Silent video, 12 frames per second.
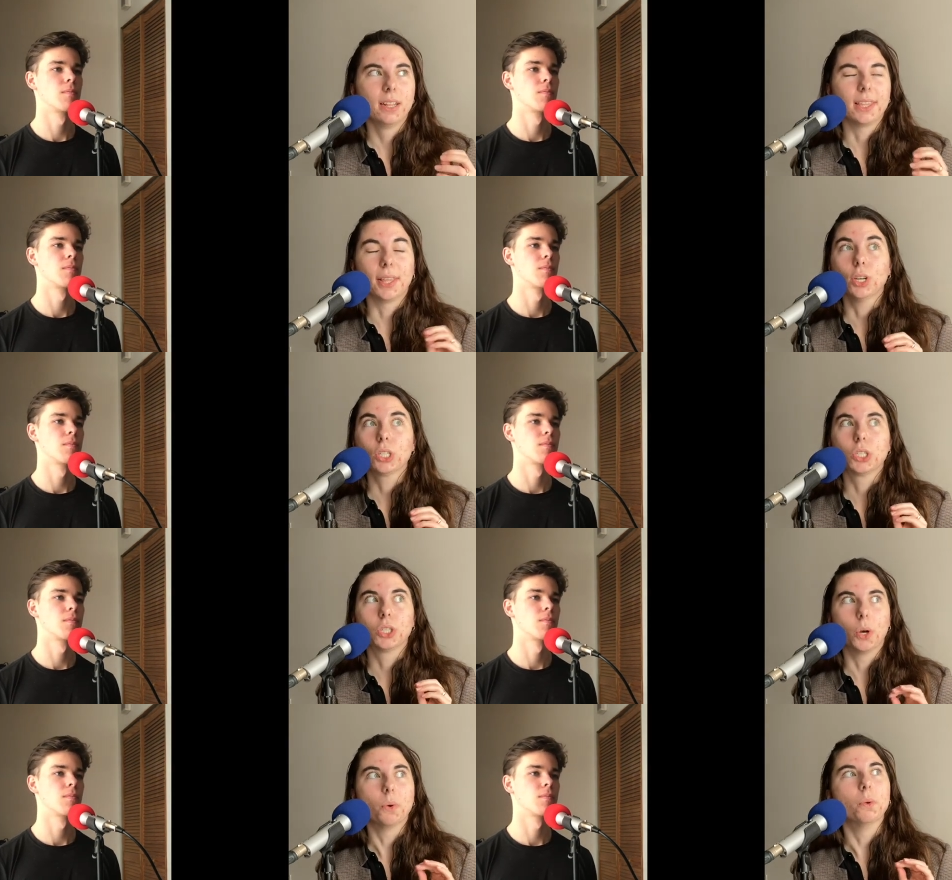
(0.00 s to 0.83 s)
Speaker 1: they look
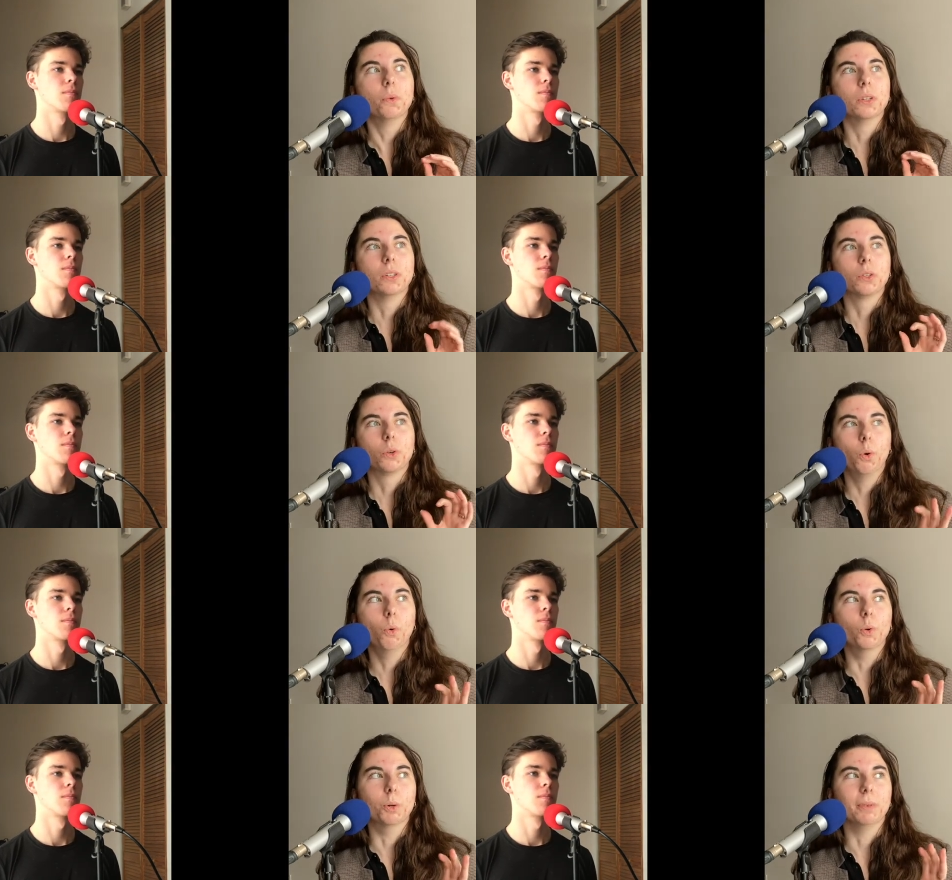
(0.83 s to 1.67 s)
so
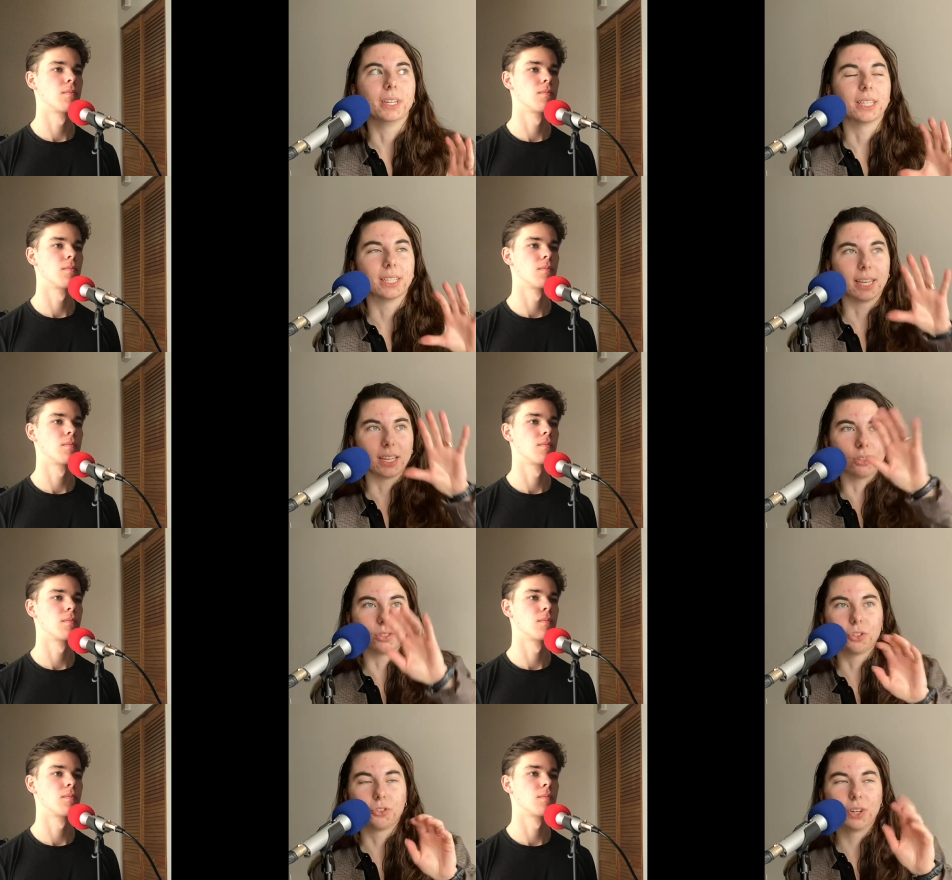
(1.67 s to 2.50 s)
cool because it's like
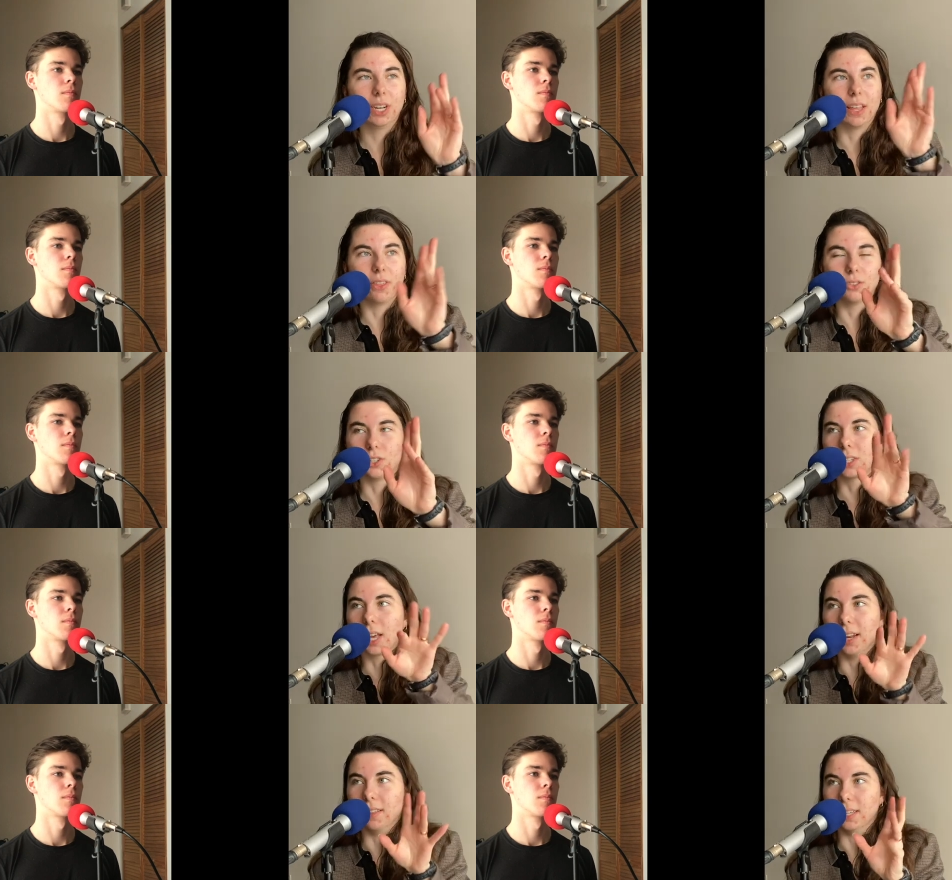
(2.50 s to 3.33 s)
there's a tree and then there's
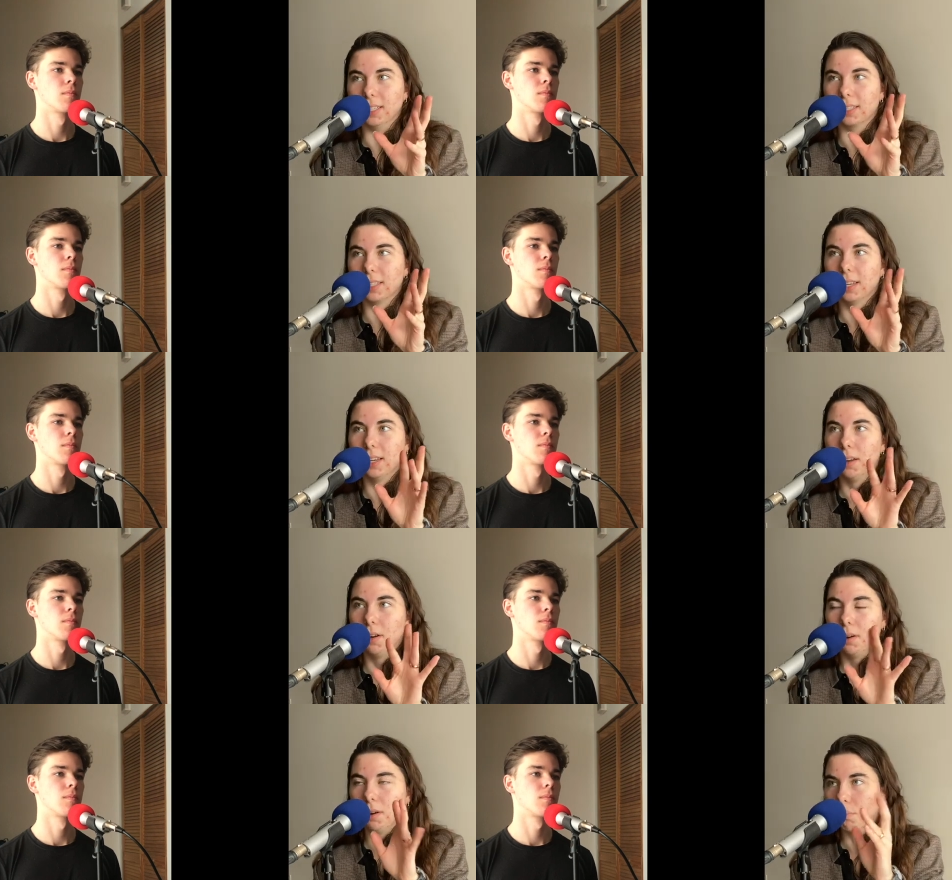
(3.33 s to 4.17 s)
just kind of these
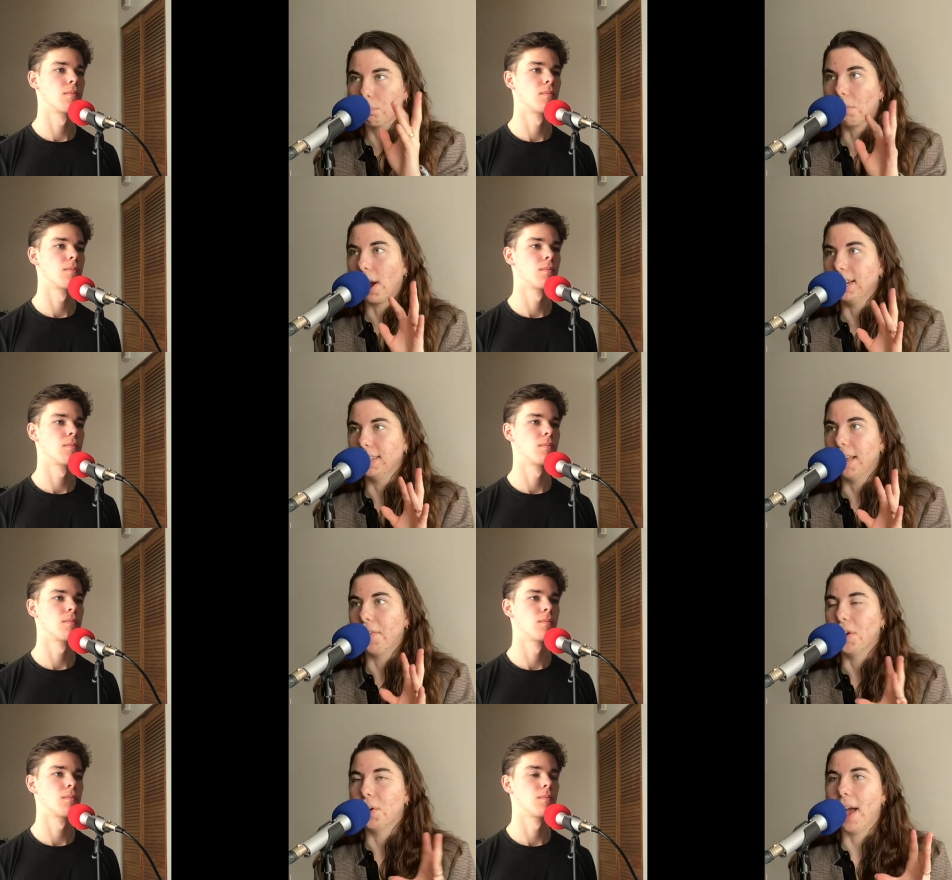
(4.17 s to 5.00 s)
bright
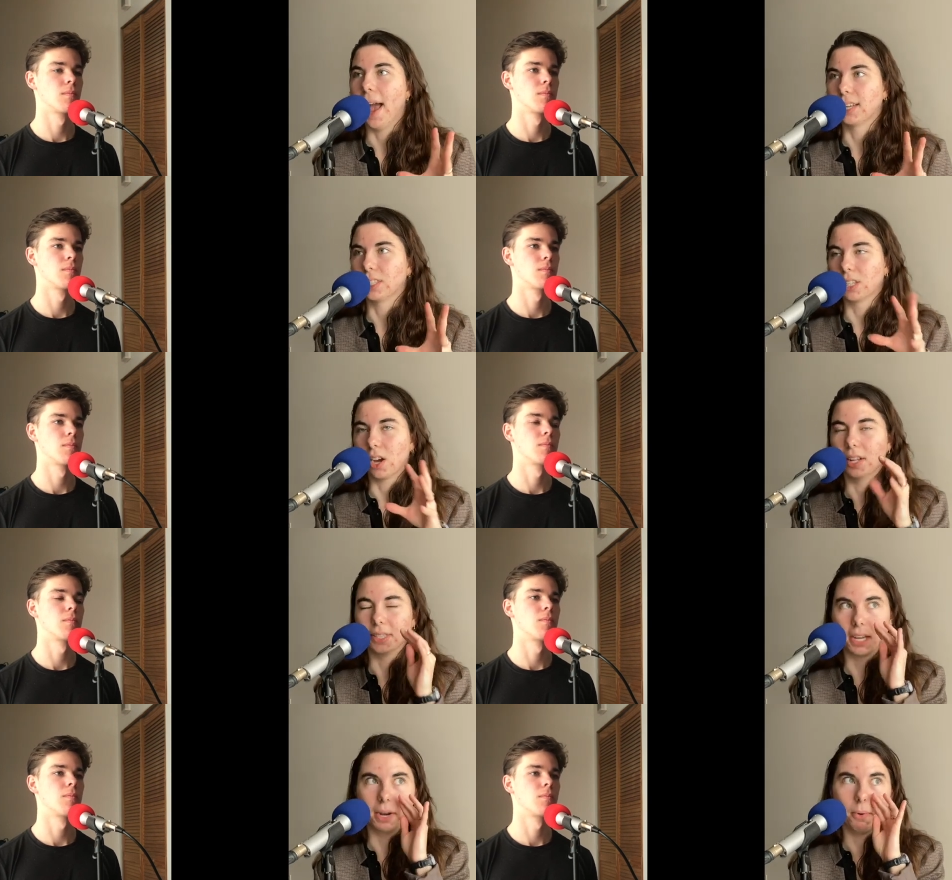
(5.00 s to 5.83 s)
yellow
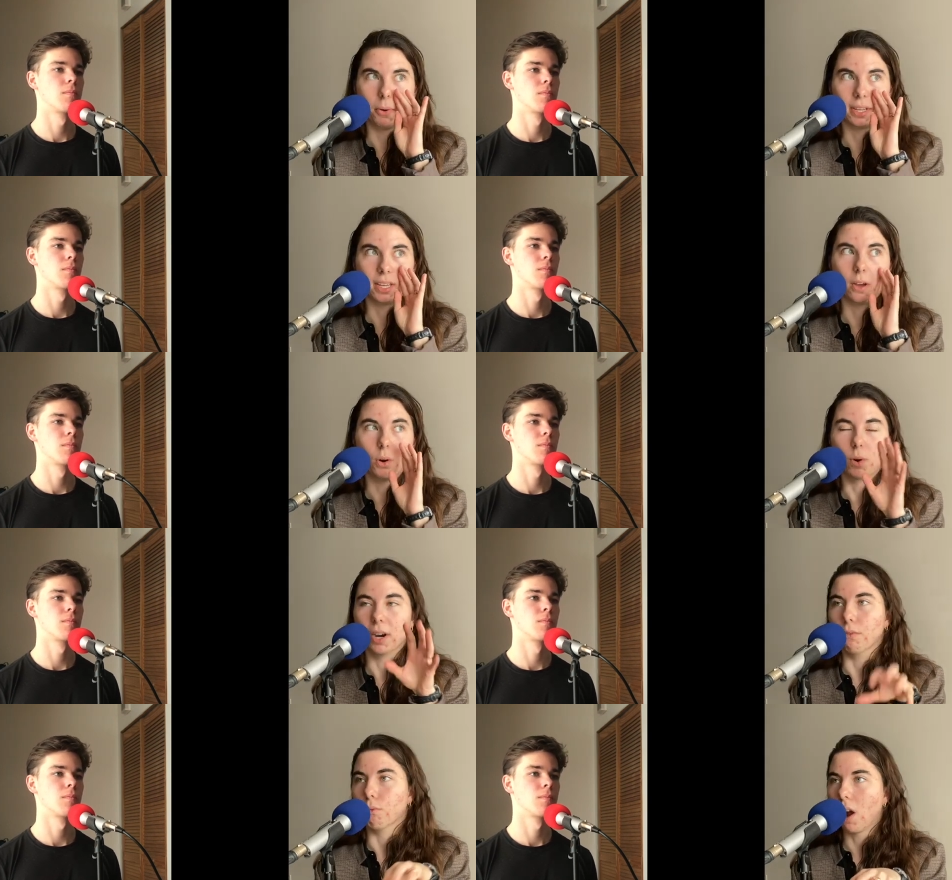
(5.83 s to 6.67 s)
hexagons kind of poking out,
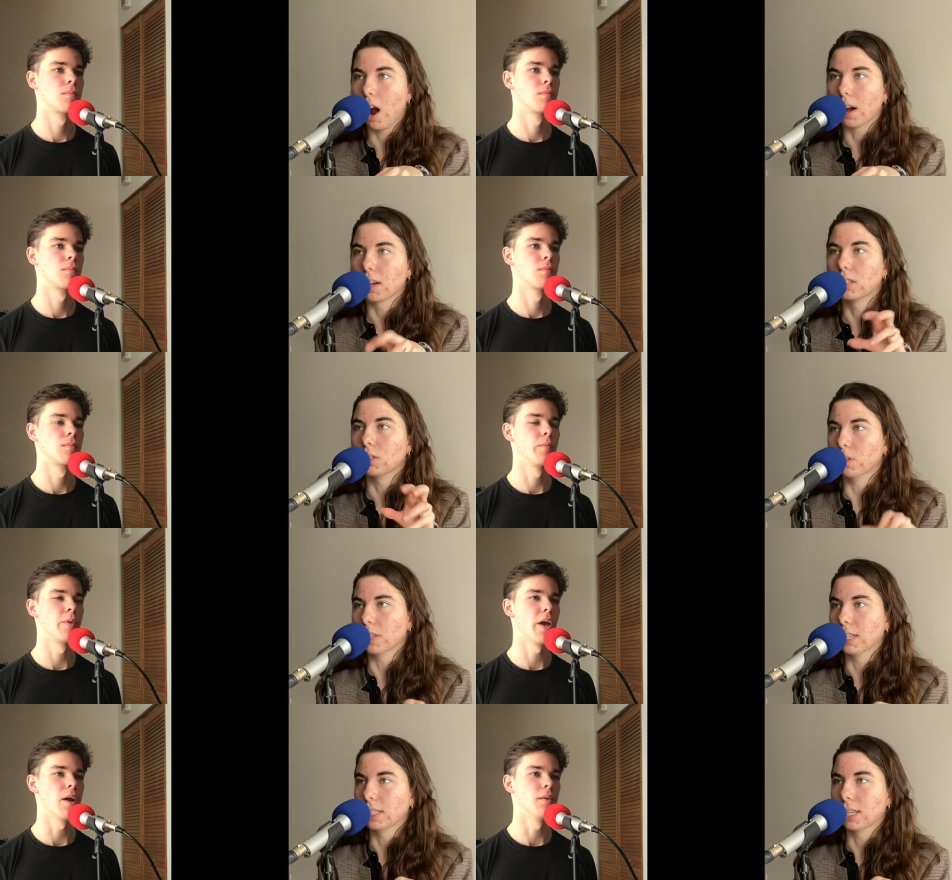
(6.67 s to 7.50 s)
or in rocks or
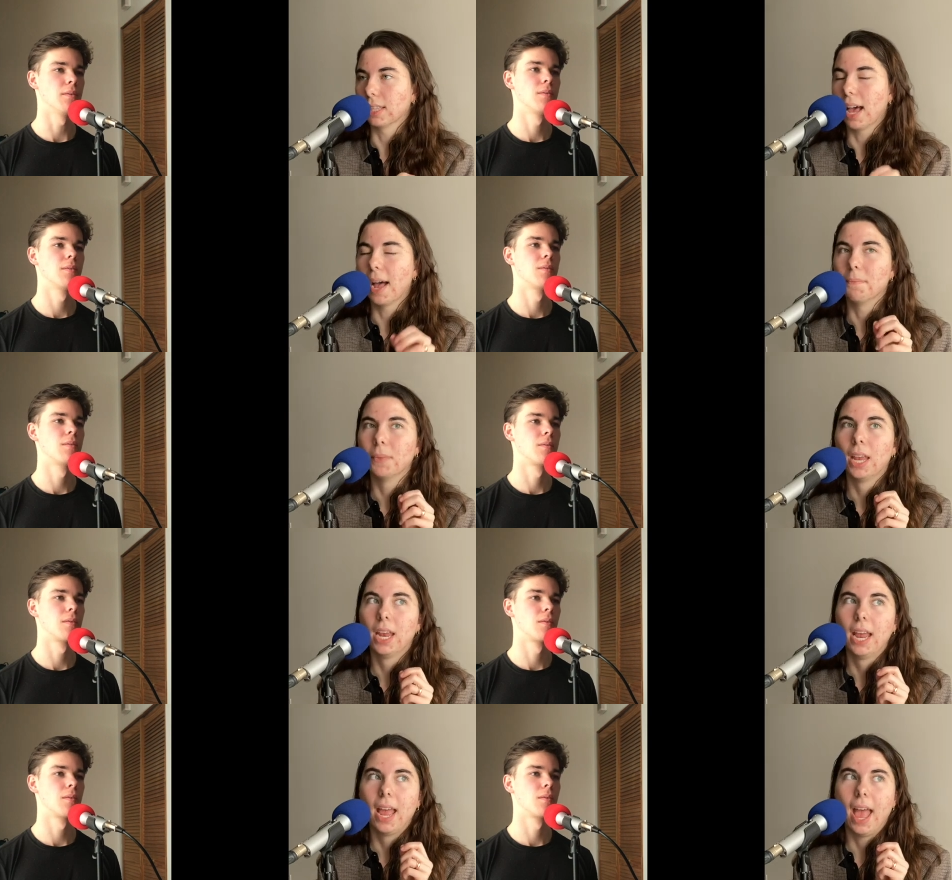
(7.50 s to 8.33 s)
things yeah. like that,
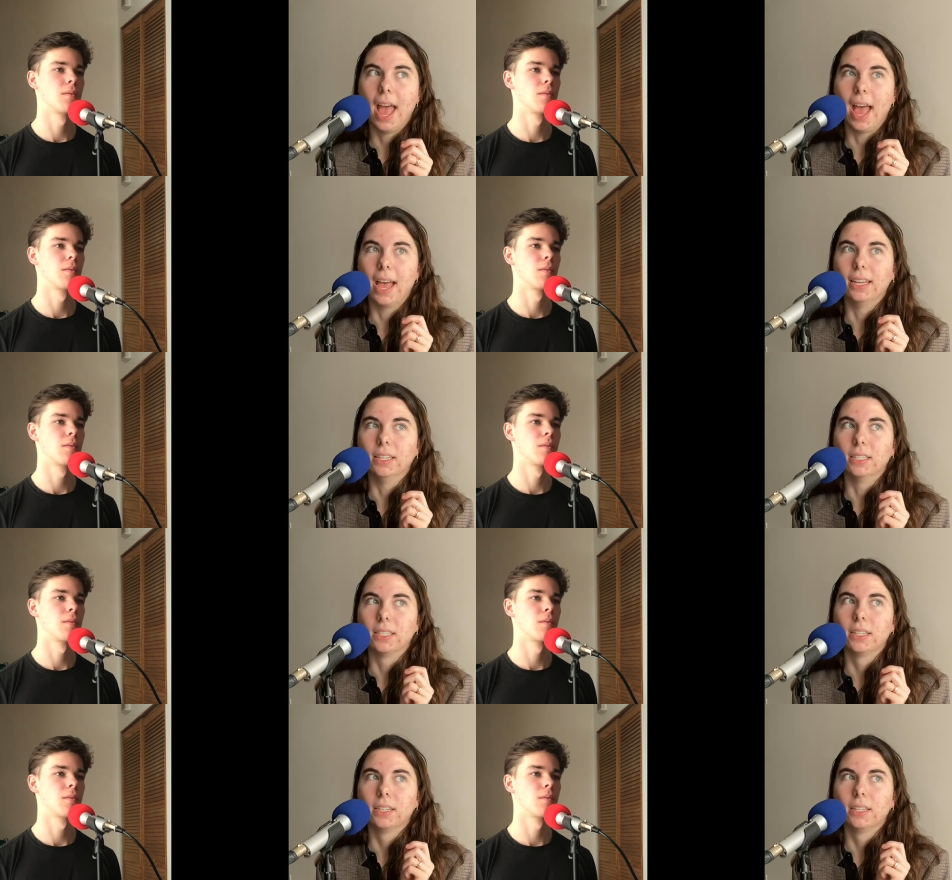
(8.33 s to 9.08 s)
and